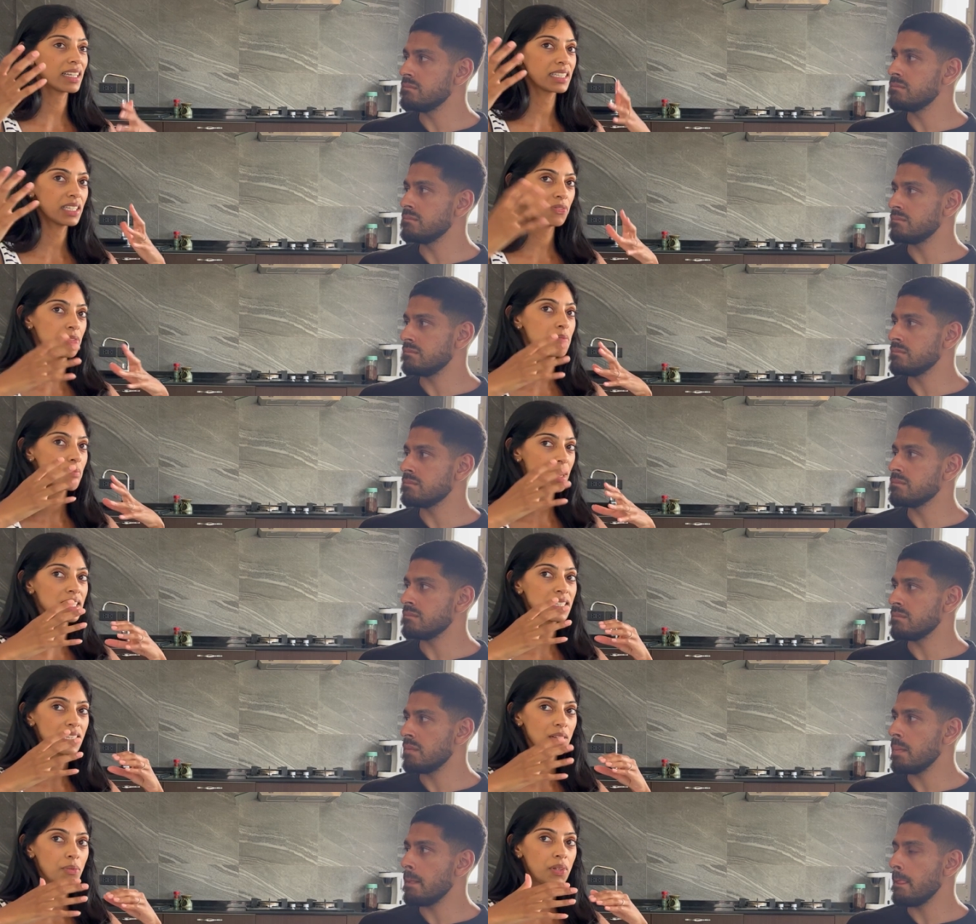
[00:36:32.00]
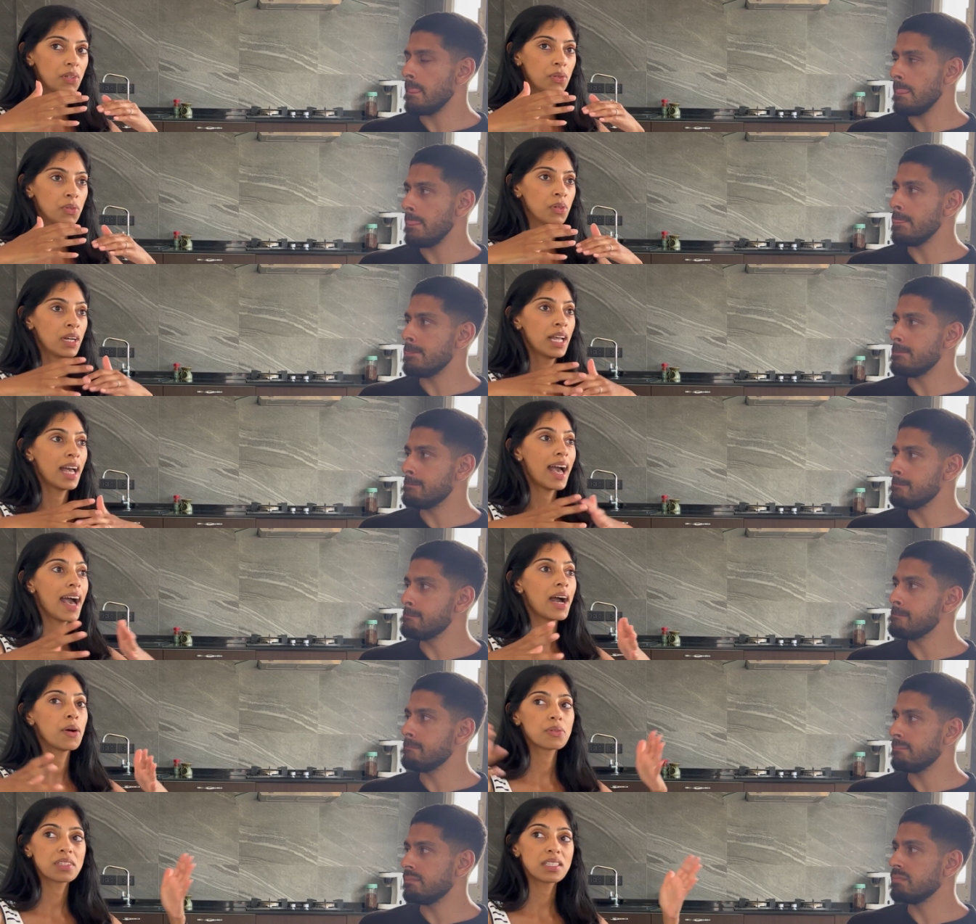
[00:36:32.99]
Speaker 1: a different mindset when you're
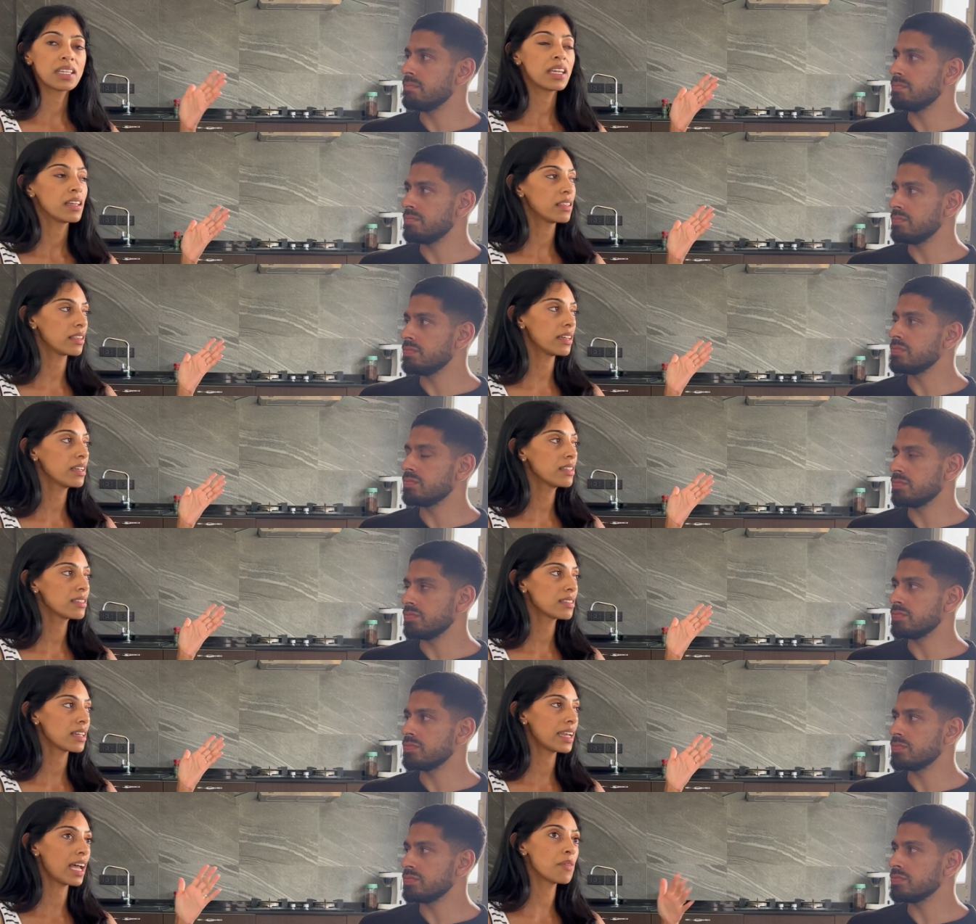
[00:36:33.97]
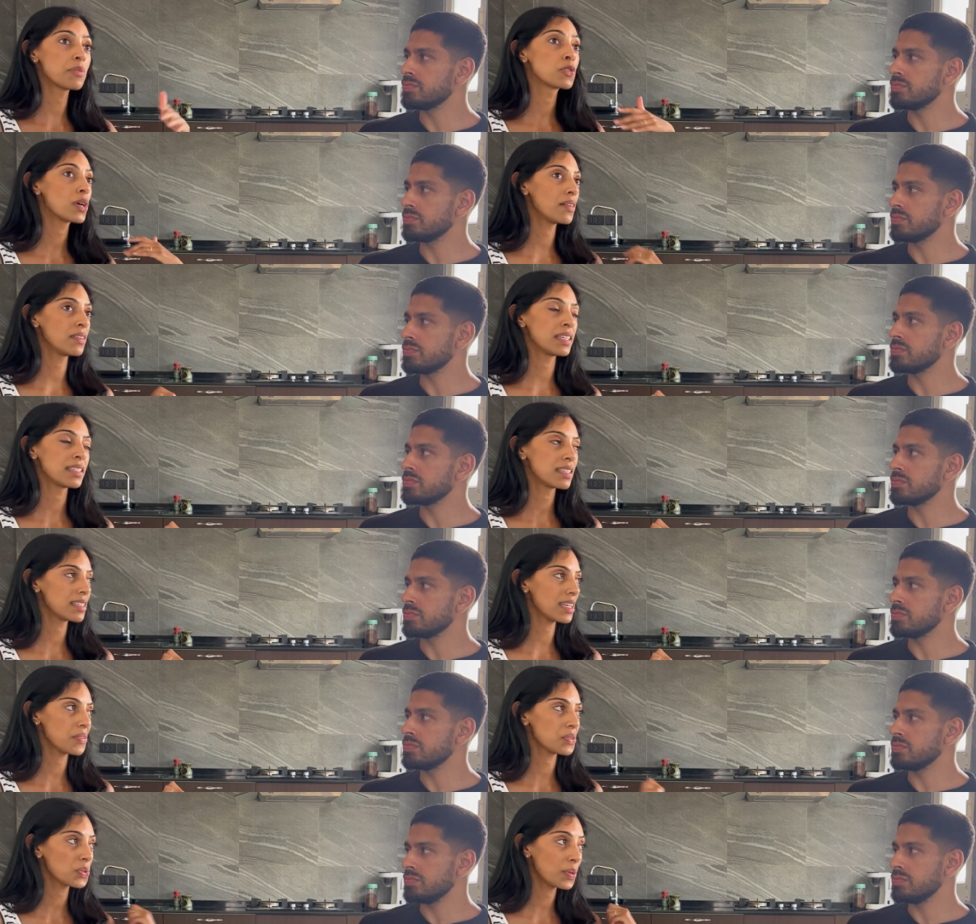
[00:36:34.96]
out seeing things. And I've been traveling since
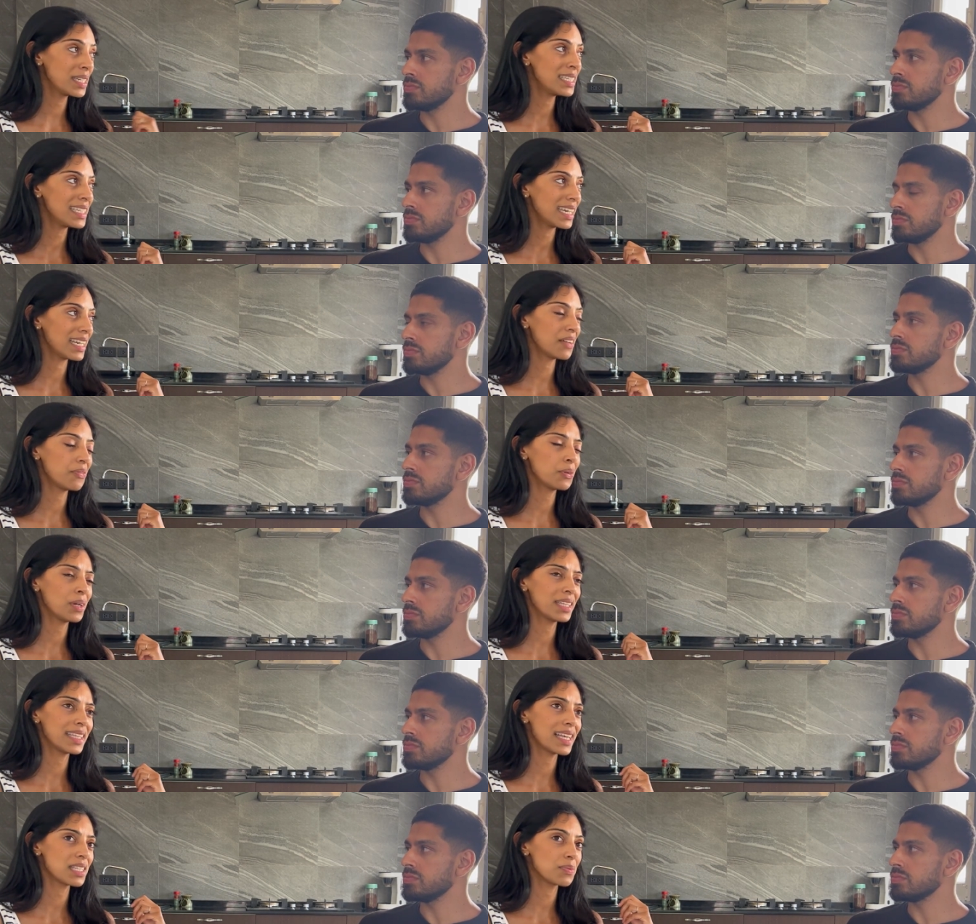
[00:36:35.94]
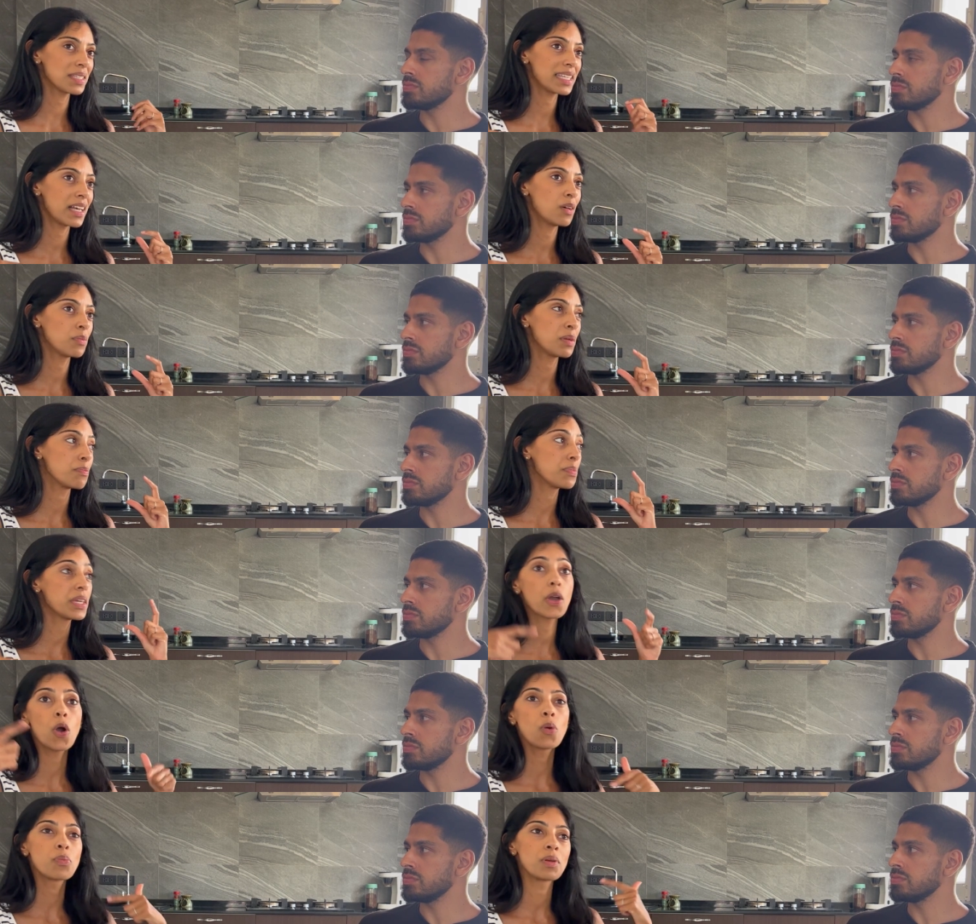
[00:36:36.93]
I was 20, and I feel like that's what's helped me
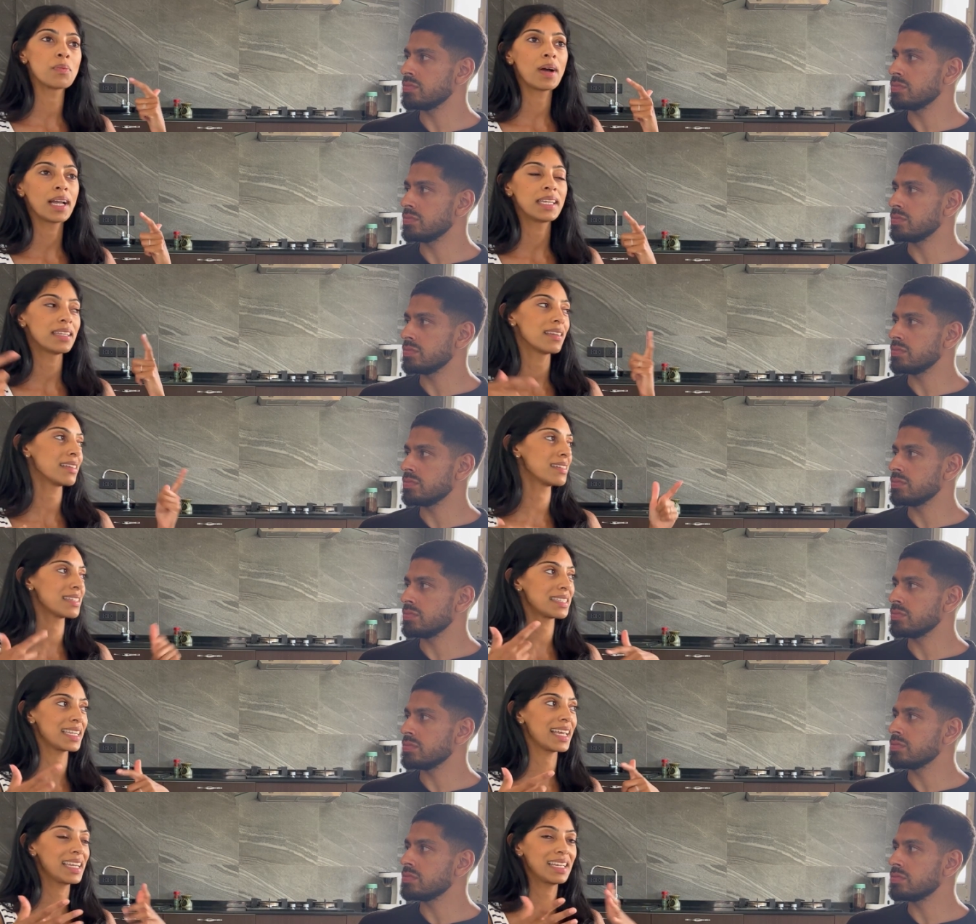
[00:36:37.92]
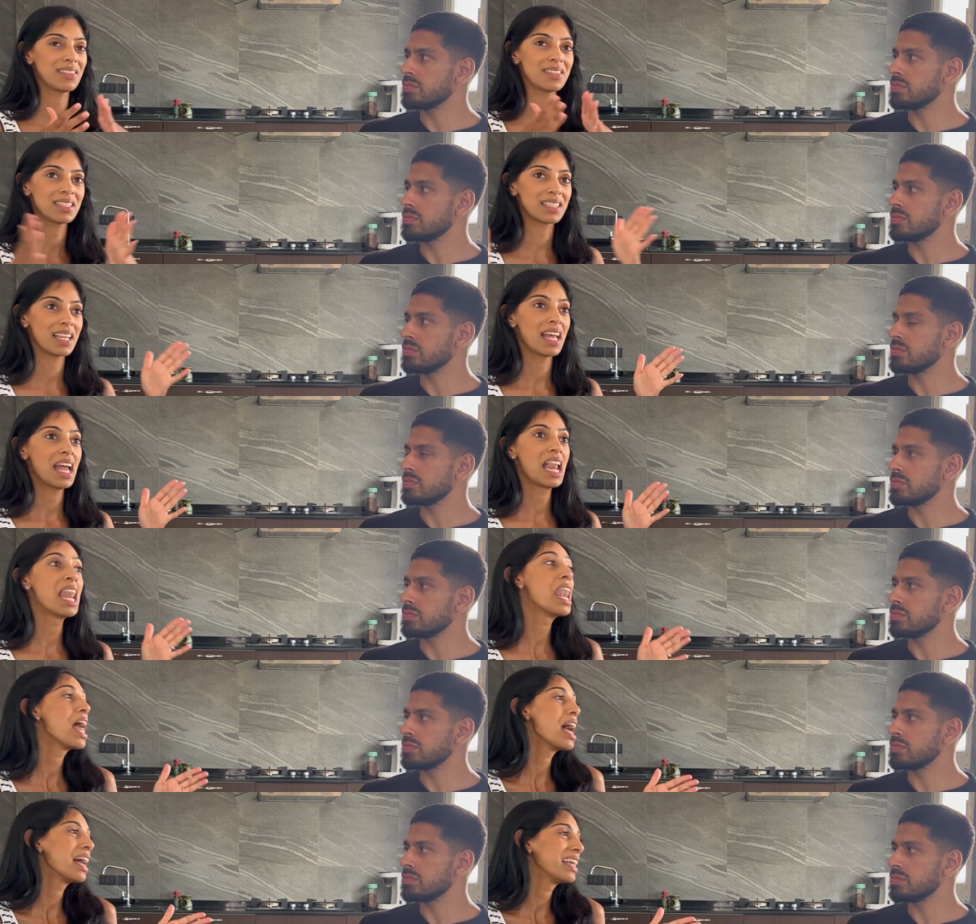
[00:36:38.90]
be open minded, understanding, and just
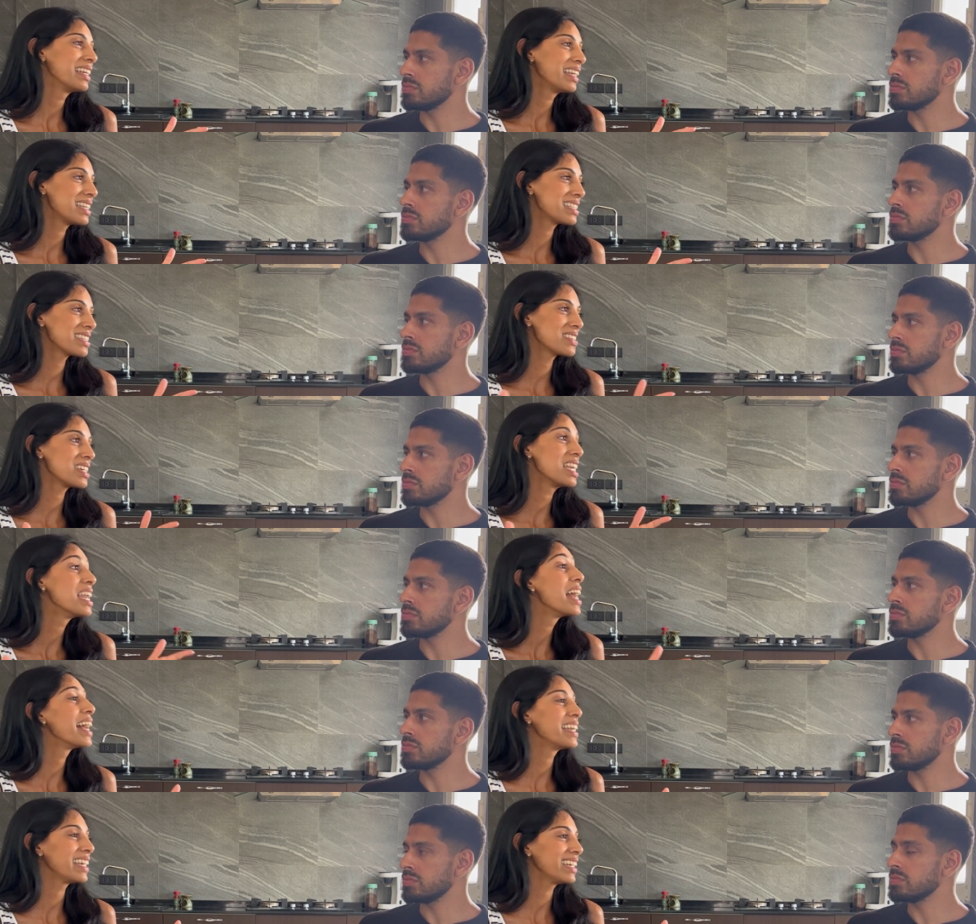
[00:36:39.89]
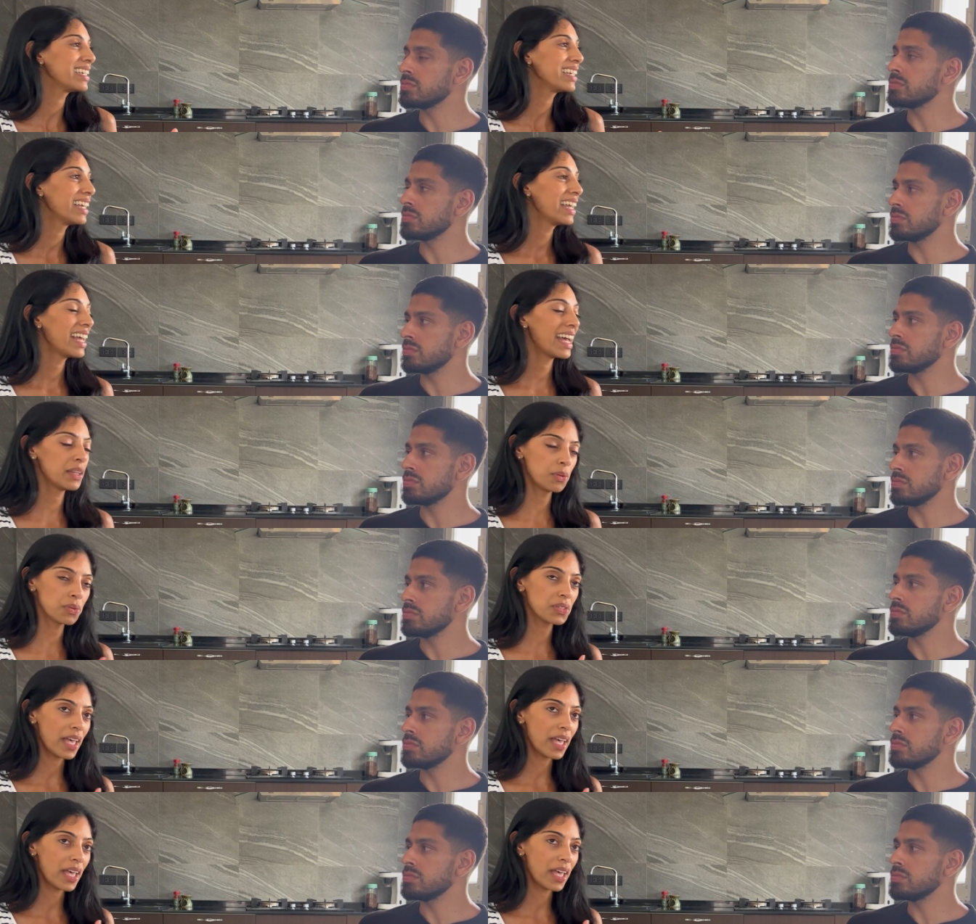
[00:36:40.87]
learn. It's such a learning. And it also